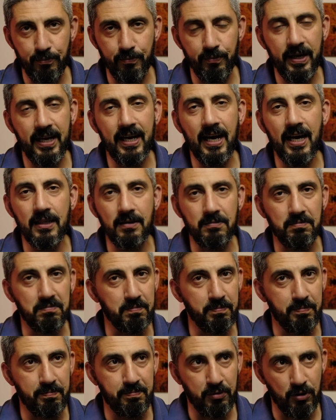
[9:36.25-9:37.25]

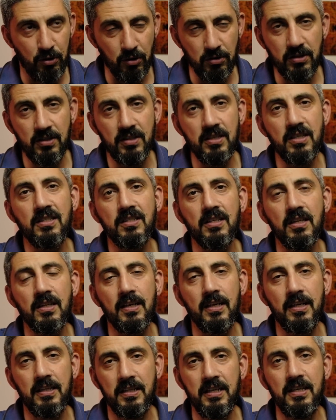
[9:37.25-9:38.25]
got
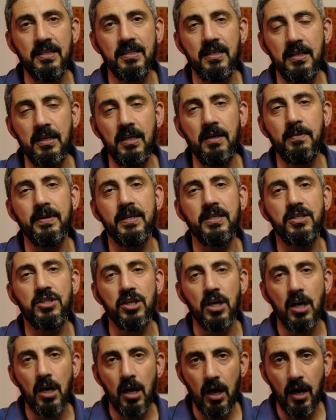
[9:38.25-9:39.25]
consistently decent
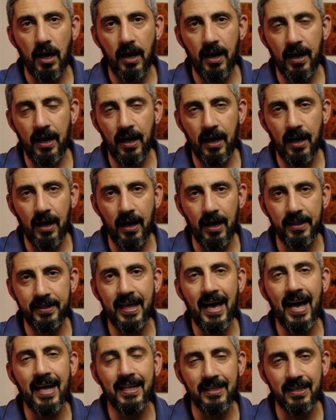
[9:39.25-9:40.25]
image at
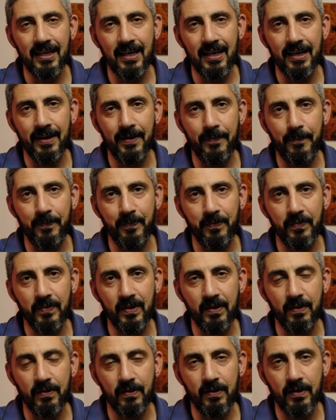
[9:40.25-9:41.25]
that
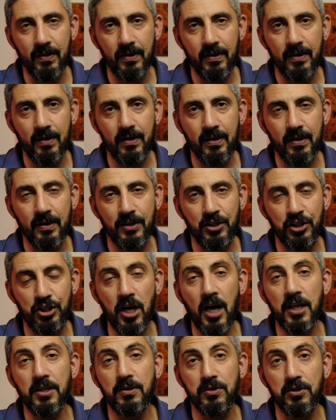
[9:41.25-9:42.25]

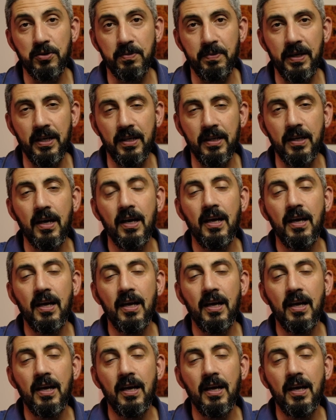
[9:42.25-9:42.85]
shutter speed.